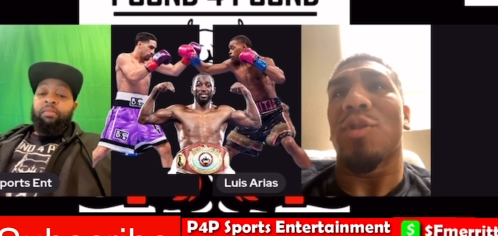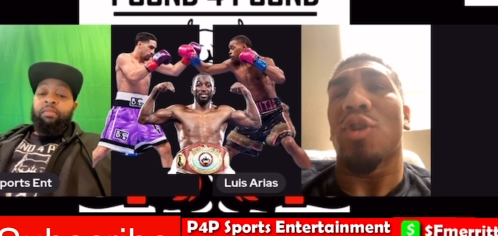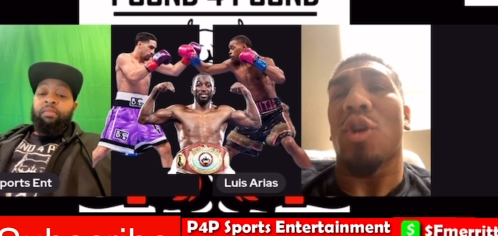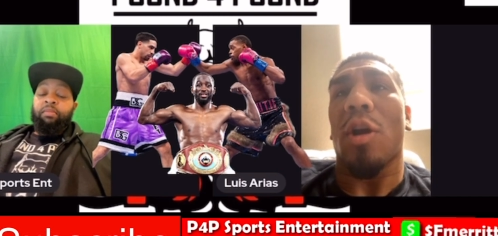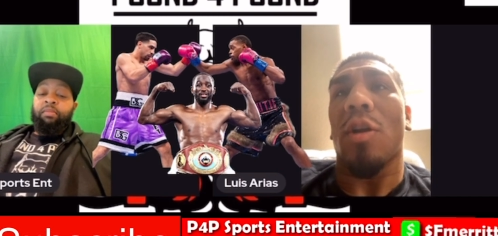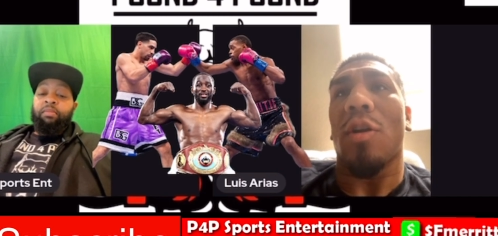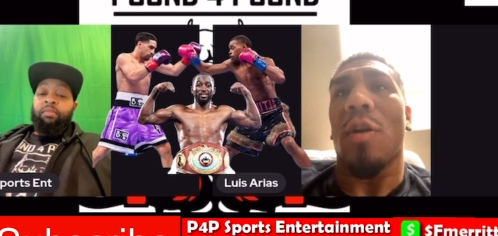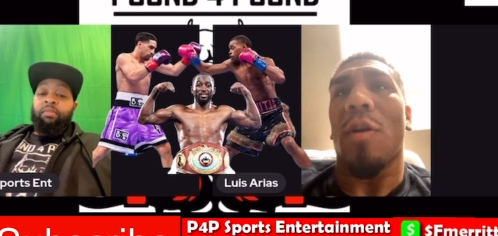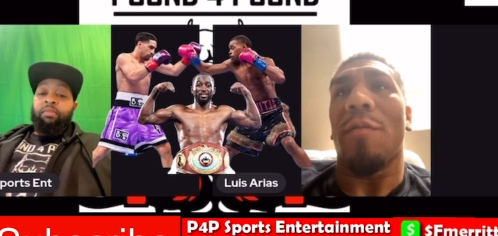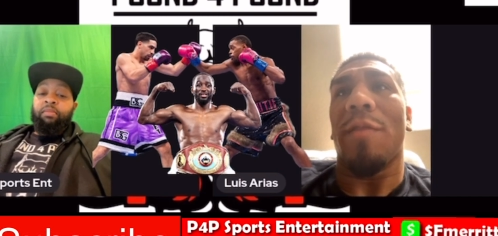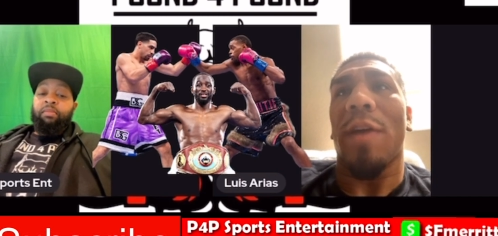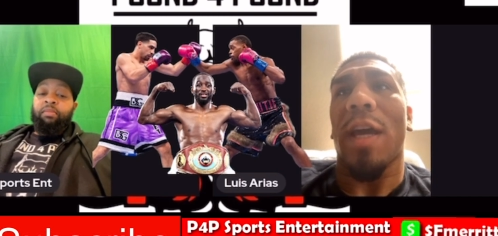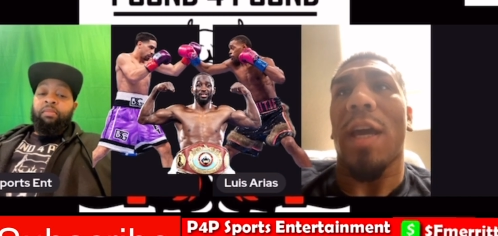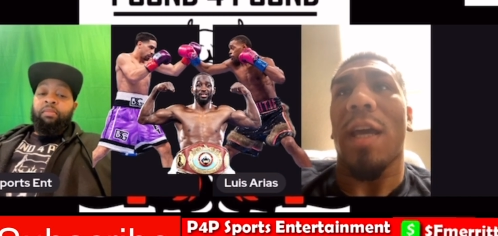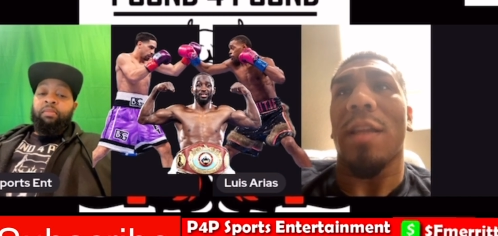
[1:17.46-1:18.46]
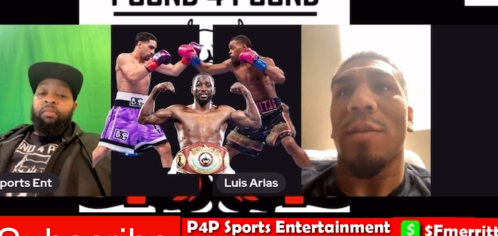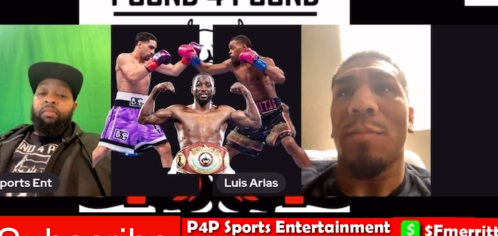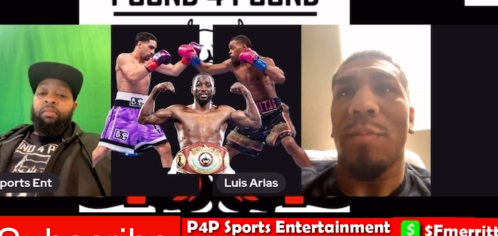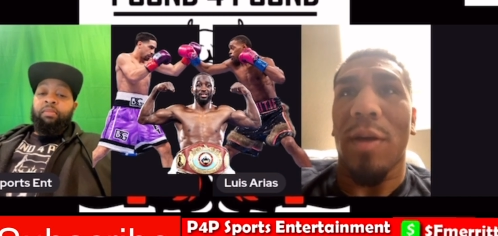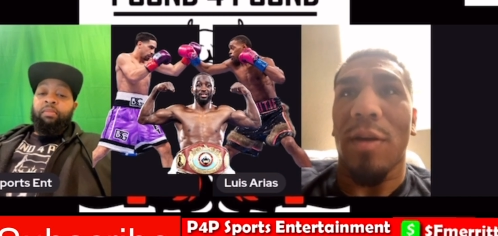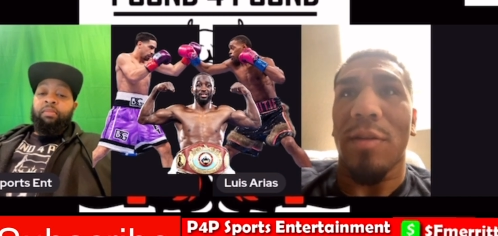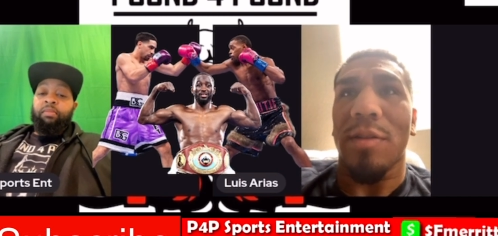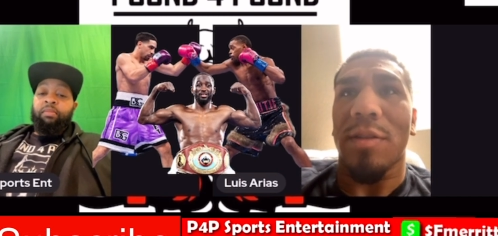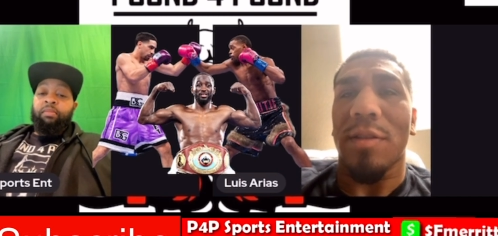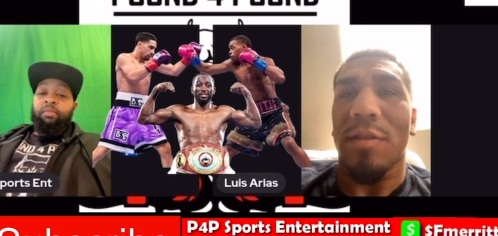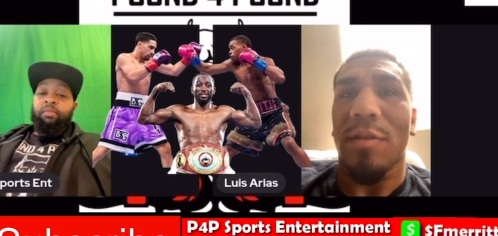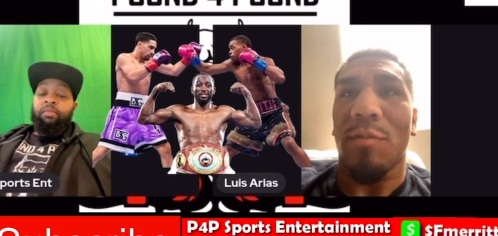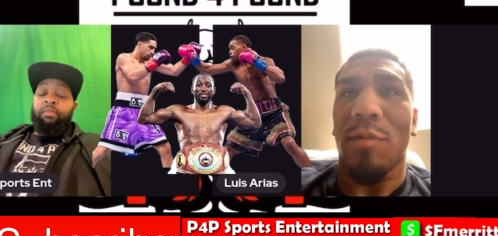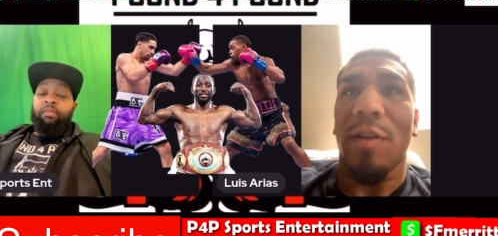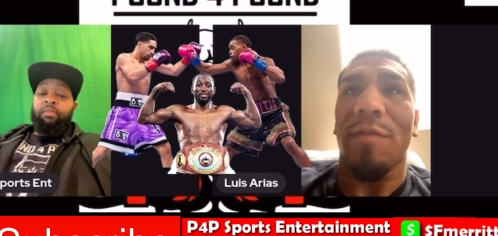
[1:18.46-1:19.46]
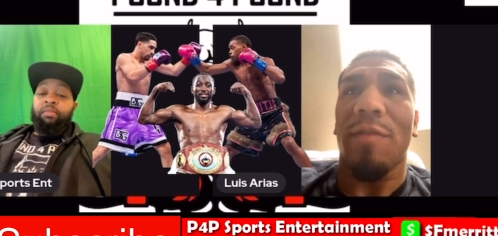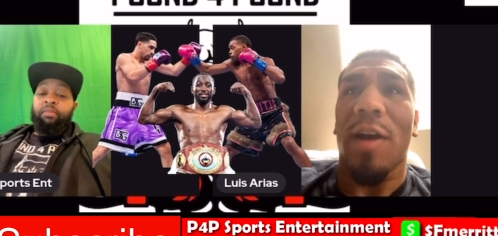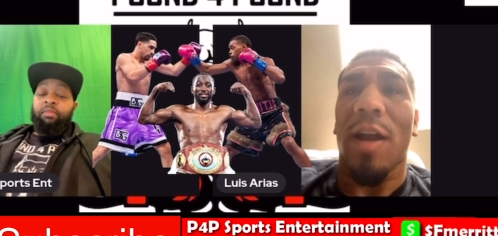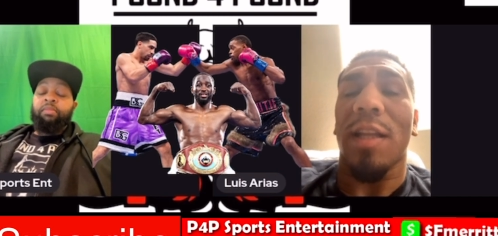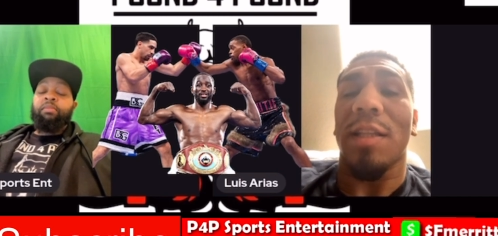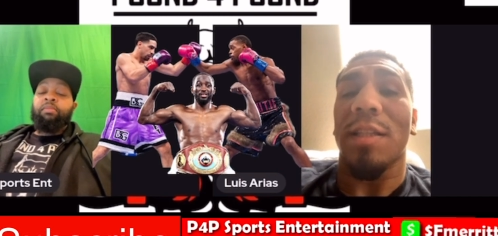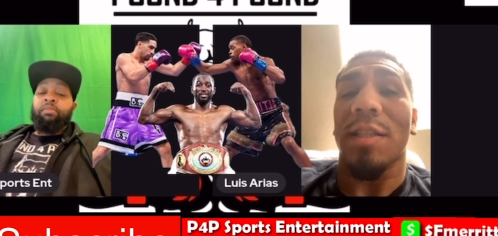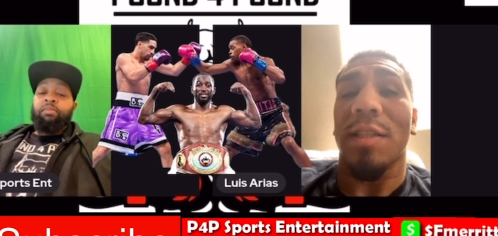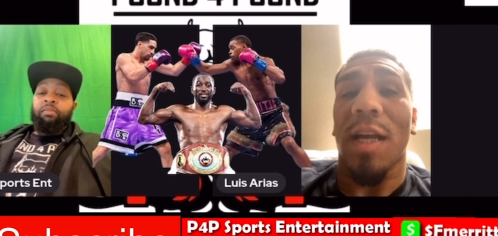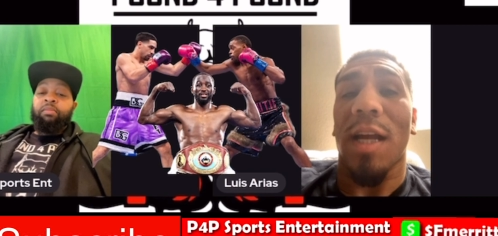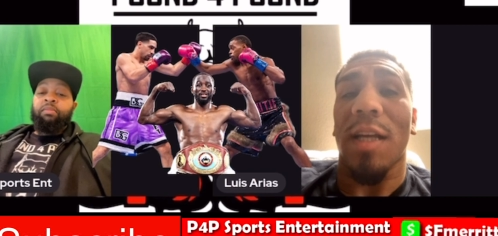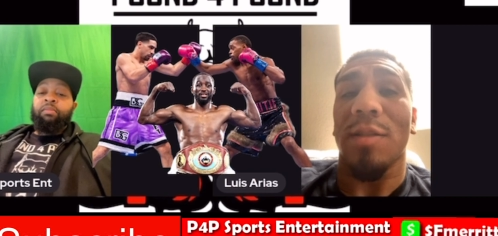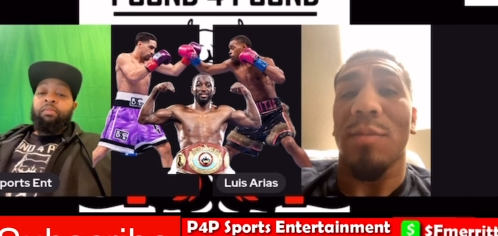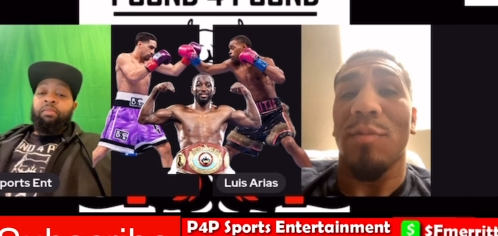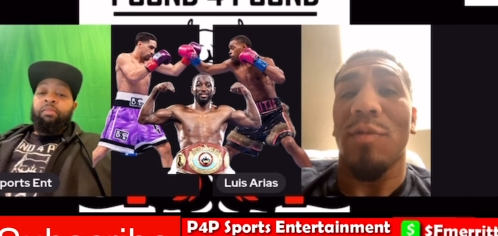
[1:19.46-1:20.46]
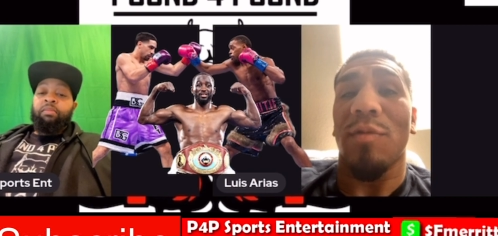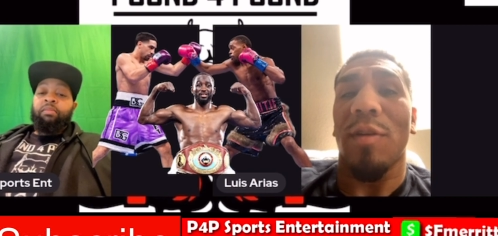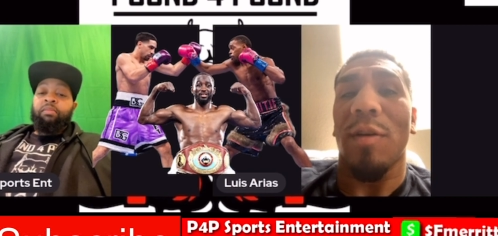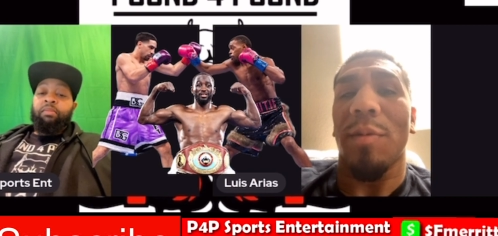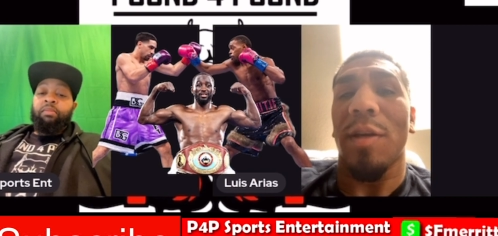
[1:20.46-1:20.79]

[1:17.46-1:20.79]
Speaker 1: Charlo gonna vacate the belts. When he finally decides to move up,